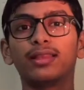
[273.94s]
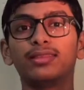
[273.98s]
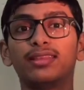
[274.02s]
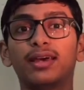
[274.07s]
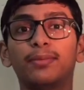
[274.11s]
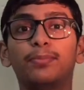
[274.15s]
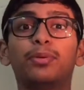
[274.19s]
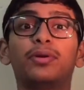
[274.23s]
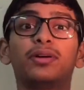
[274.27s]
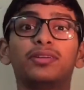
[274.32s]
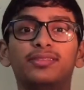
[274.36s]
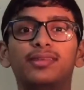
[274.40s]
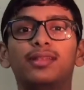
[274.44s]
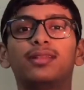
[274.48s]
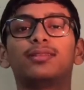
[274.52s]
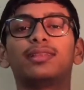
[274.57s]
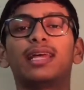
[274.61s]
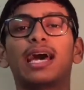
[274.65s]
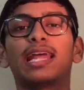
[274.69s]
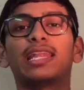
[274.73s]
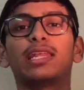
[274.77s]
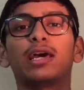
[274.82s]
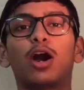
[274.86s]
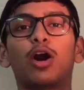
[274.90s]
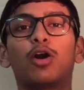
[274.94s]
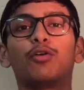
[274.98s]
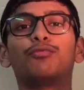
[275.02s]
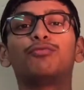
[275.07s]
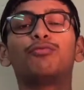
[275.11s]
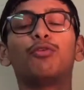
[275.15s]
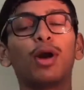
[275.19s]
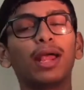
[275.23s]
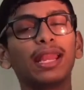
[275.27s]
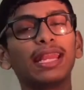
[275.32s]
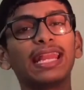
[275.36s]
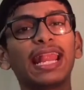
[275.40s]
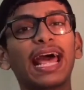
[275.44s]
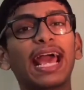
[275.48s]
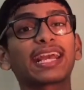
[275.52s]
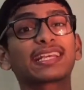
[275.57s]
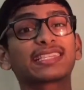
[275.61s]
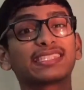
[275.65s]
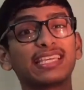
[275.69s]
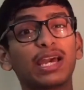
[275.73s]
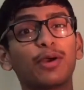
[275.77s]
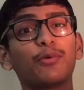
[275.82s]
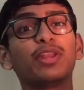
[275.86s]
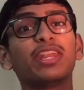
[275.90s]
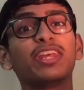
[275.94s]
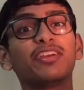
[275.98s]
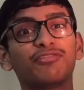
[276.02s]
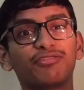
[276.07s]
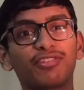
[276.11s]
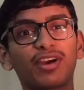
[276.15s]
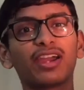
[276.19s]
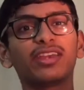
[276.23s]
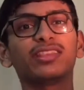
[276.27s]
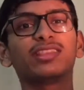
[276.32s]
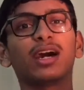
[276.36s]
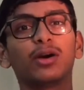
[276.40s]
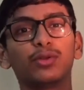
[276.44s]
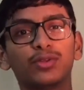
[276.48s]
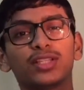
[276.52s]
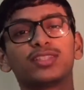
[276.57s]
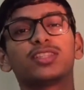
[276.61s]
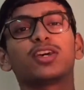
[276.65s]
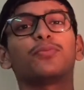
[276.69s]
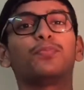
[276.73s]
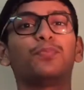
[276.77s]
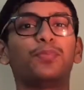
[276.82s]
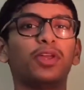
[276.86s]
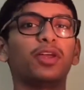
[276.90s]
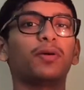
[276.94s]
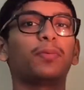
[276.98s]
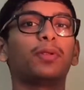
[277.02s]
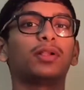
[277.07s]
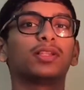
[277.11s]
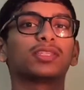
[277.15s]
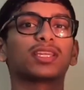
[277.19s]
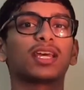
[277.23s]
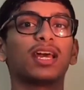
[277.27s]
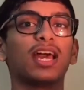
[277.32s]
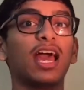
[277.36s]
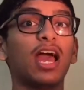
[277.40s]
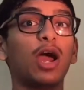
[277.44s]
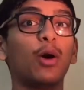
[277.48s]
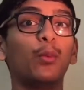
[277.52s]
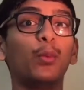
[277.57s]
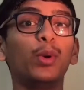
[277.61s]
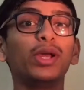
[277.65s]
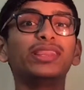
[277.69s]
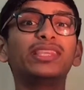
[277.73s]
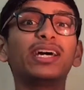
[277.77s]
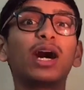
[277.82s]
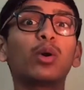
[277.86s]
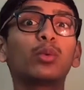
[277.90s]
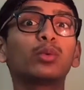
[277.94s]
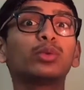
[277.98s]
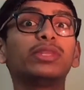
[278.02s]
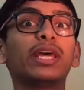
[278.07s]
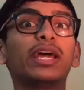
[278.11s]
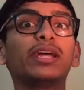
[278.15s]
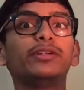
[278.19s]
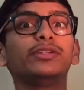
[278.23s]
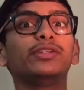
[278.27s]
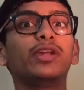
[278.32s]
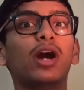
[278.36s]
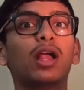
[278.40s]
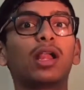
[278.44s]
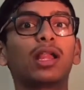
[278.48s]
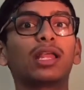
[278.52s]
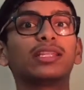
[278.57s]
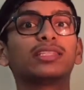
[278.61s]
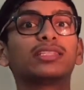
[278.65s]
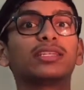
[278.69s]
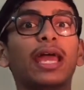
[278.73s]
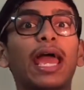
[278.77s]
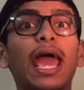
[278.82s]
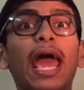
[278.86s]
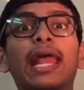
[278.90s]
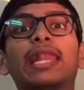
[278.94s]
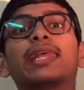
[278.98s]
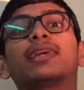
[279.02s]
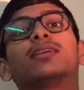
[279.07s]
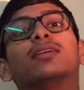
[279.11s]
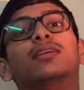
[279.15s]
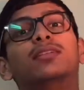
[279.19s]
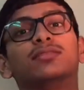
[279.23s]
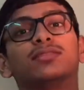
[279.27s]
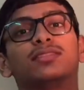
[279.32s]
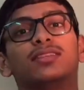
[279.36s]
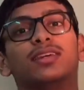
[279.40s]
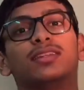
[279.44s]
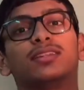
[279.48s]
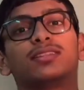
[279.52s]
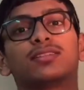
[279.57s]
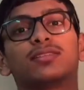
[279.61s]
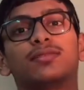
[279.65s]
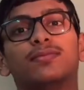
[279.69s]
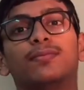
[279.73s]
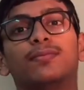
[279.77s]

the personal data of 175,000 of people without their knowledge and consent.